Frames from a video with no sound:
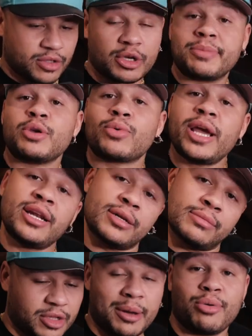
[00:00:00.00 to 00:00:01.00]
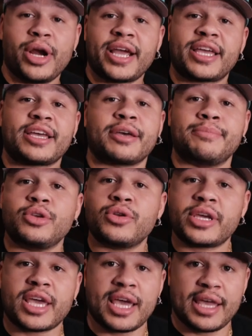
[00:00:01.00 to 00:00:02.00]
could be written. A brand can
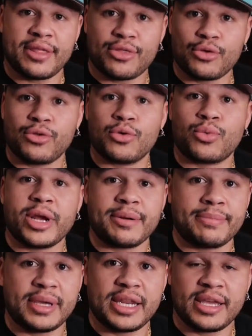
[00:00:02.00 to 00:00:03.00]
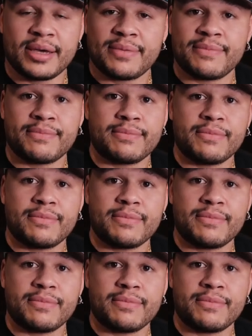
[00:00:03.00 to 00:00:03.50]
communicate through the written medium